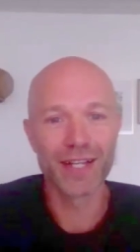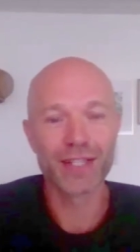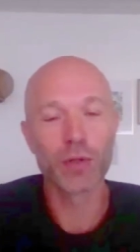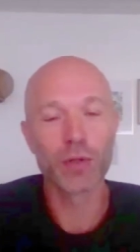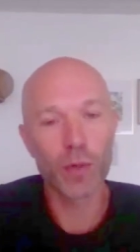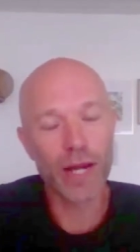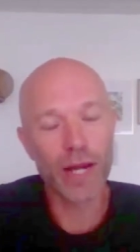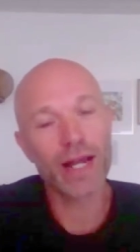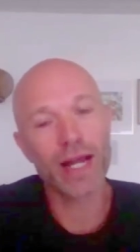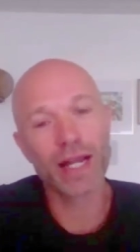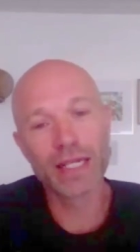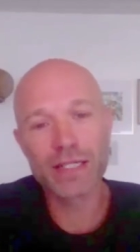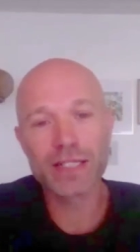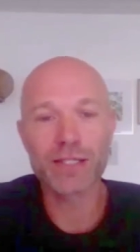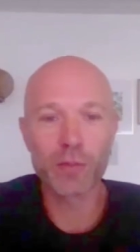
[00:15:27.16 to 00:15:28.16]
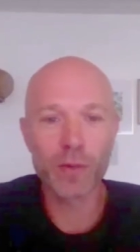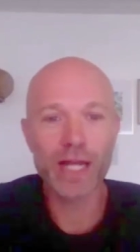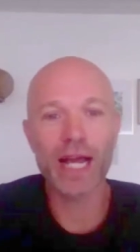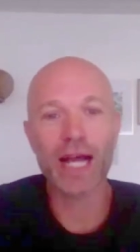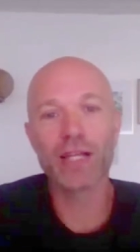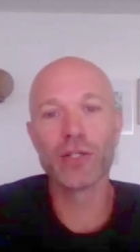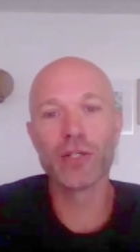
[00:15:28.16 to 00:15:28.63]
the way at least the way
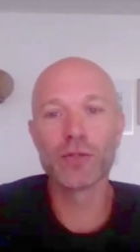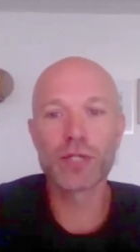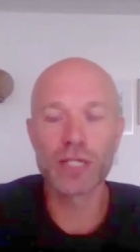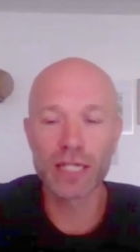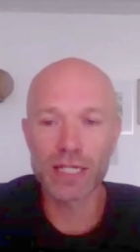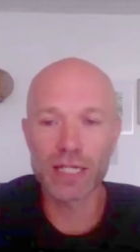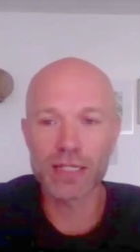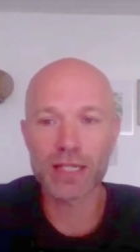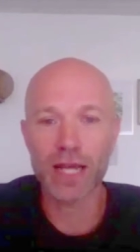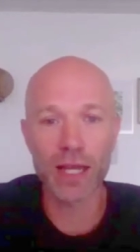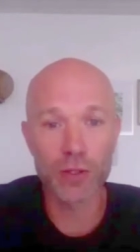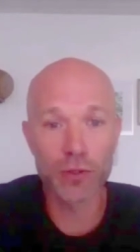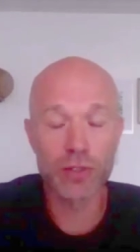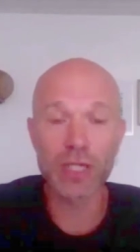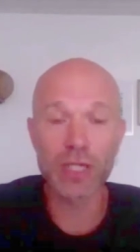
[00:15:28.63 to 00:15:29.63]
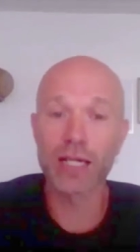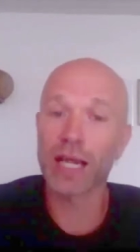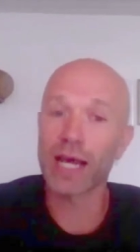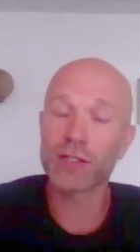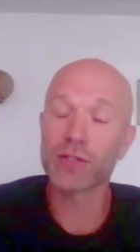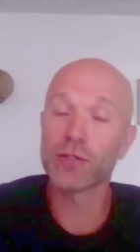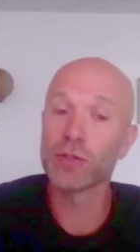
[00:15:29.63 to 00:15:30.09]
i use it is i usually
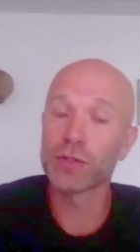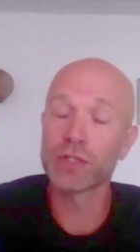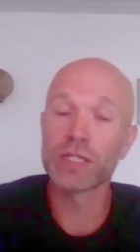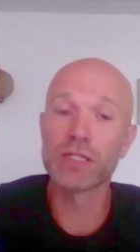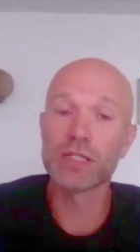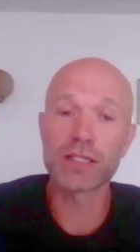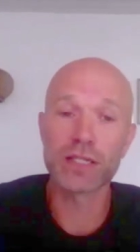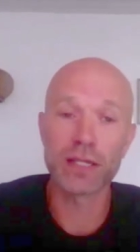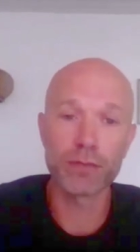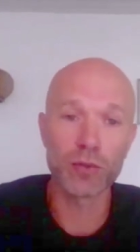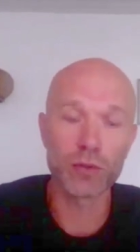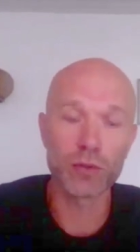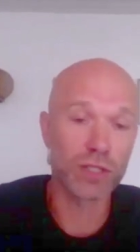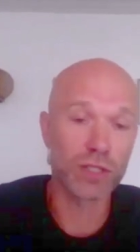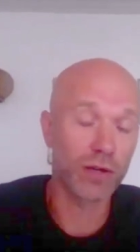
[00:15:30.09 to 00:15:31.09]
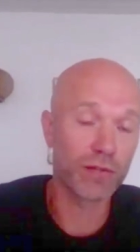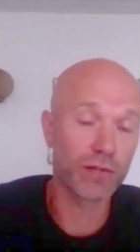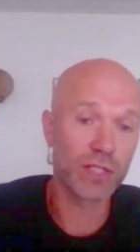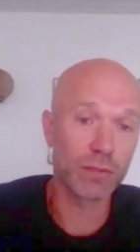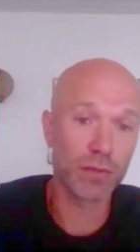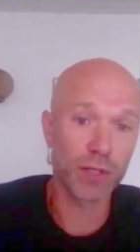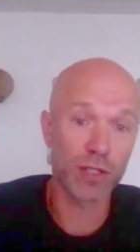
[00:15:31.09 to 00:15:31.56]
like to use these stim units
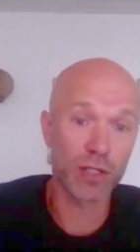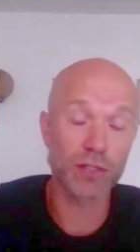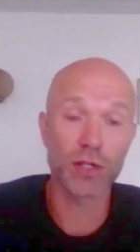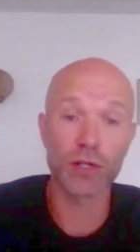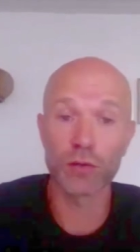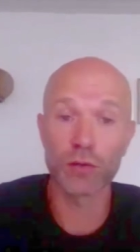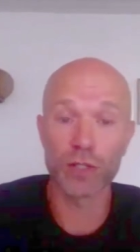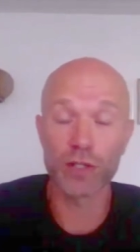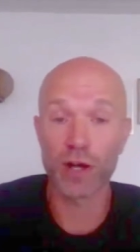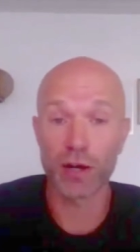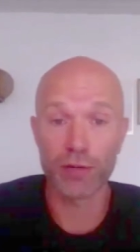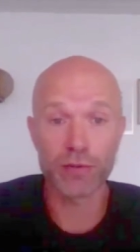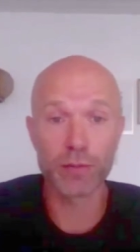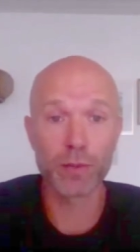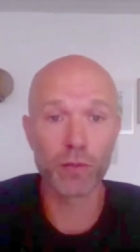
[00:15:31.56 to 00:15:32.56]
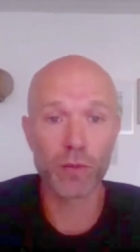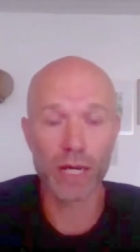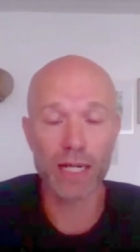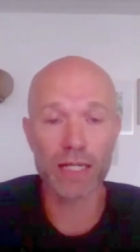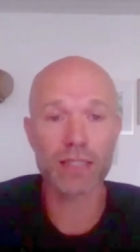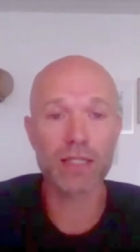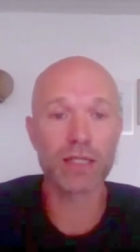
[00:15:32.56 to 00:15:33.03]
obviously because not only comfortable
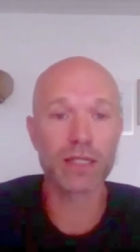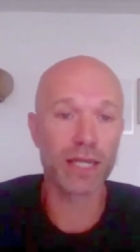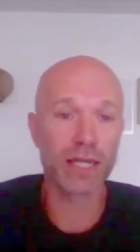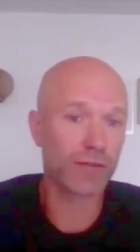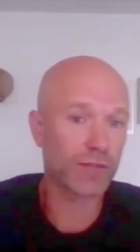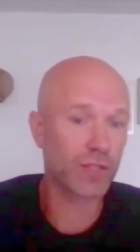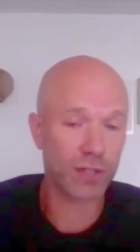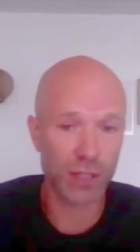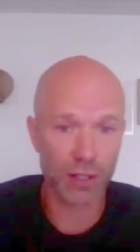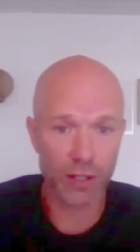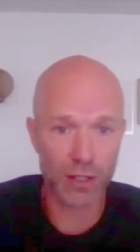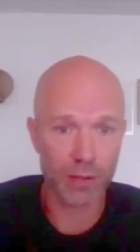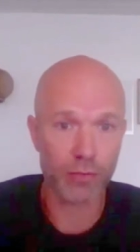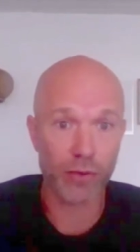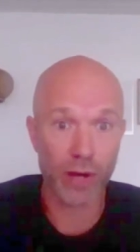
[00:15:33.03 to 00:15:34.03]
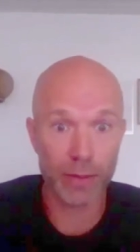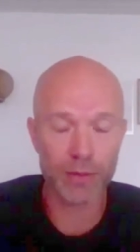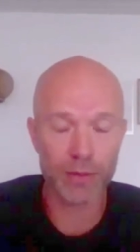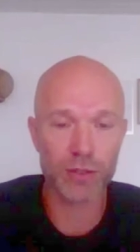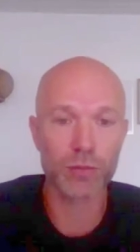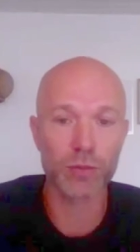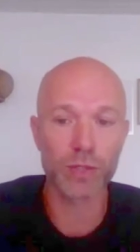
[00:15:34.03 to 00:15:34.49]
wise they gives us a lot of
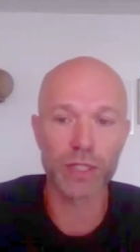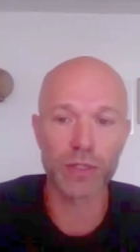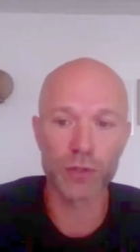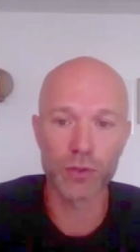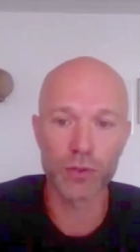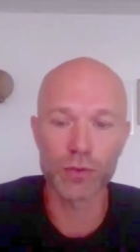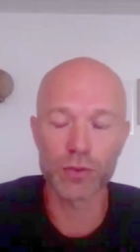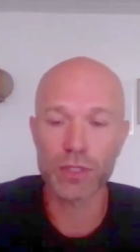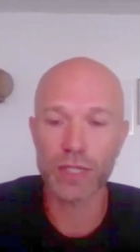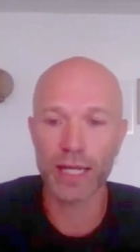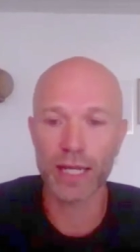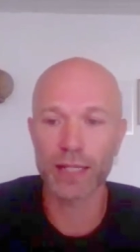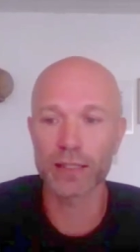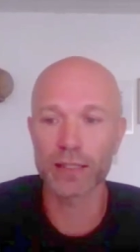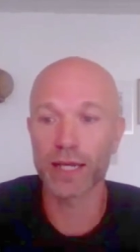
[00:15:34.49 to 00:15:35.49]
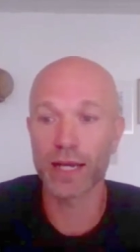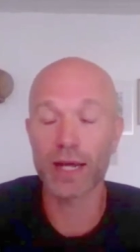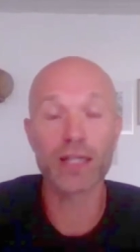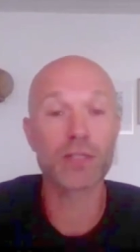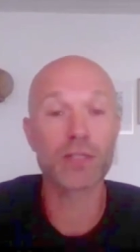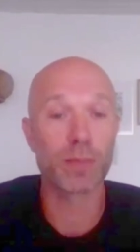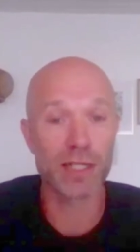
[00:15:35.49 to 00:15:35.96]
parameters we can use and they
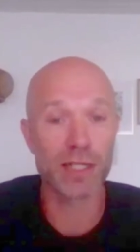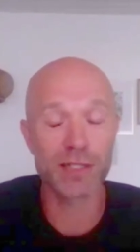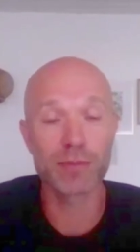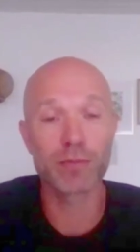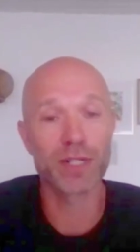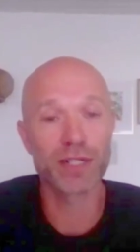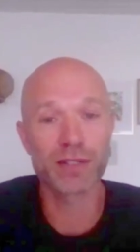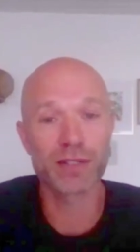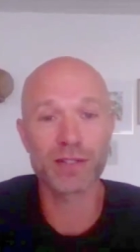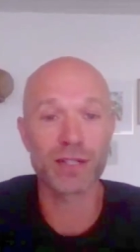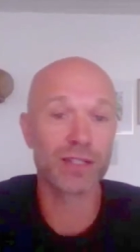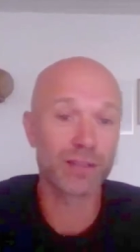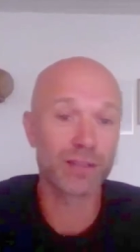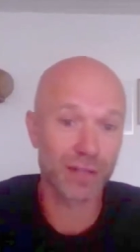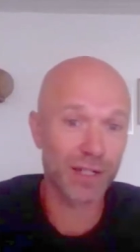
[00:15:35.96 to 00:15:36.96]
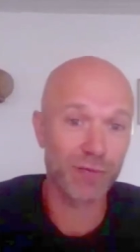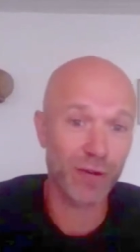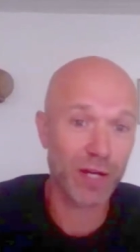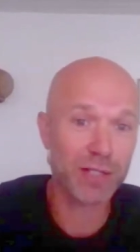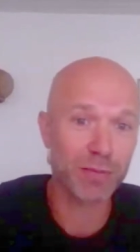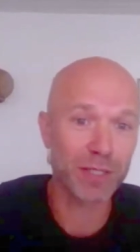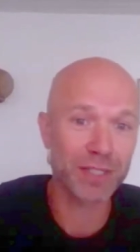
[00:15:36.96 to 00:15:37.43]
are expensive but it's an
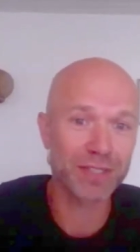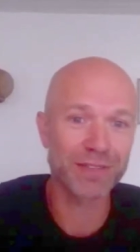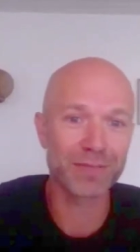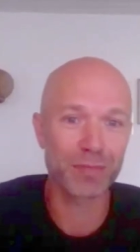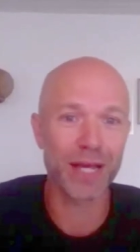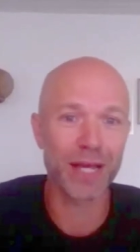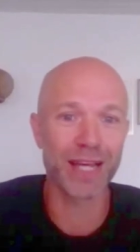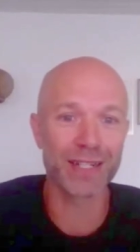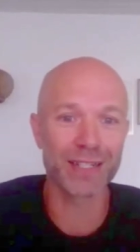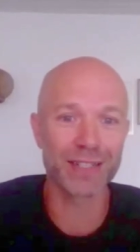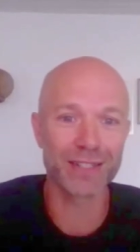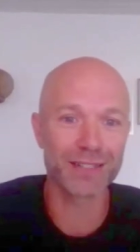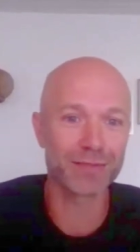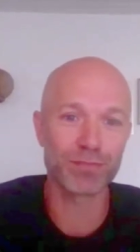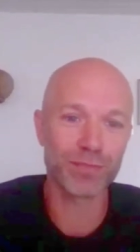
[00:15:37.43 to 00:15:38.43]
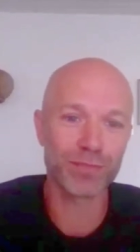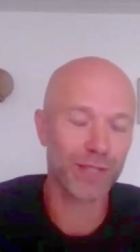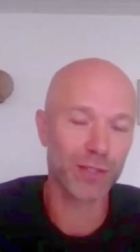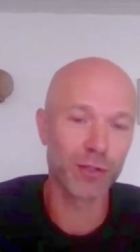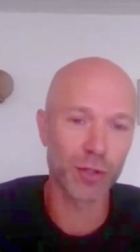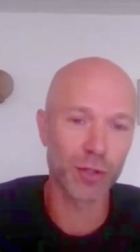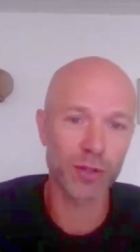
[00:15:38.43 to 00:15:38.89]
investment and
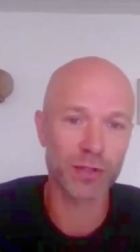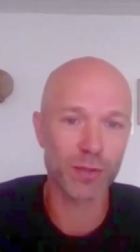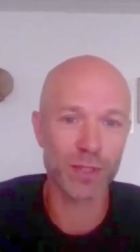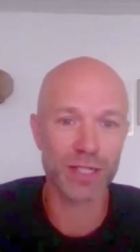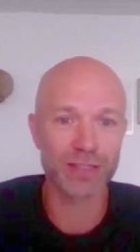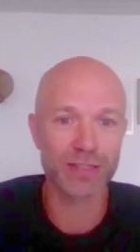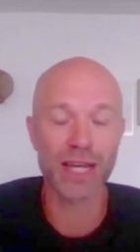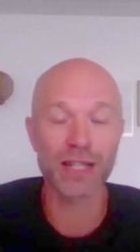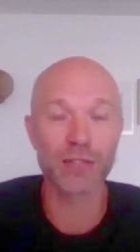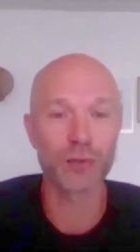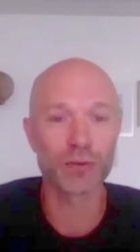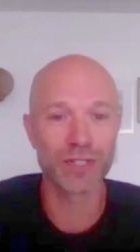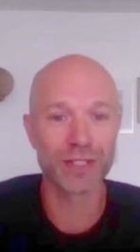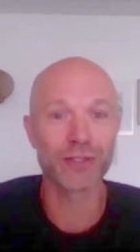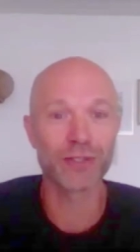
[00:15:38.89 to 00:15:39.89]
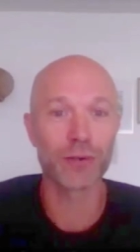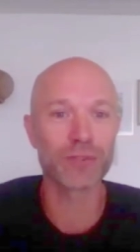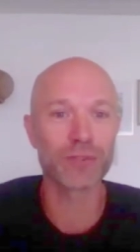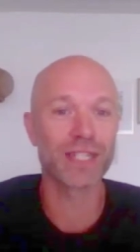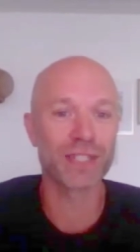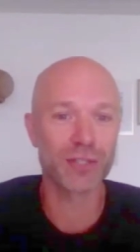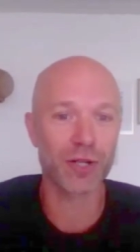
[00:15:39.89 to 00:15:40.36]
you know as well as i do the,
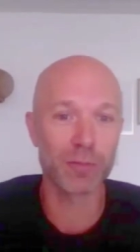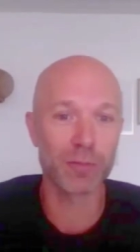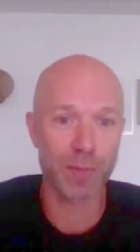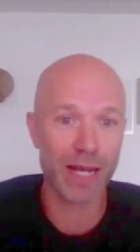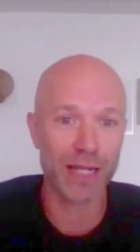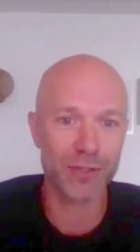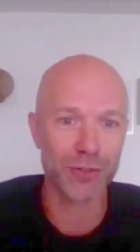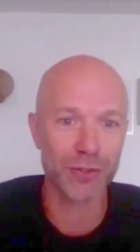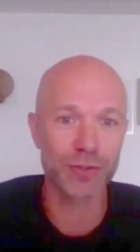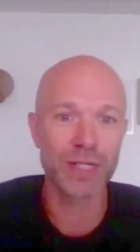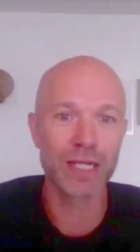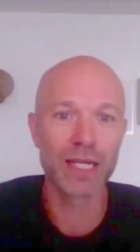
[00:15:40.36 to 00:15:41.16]
those things come back to you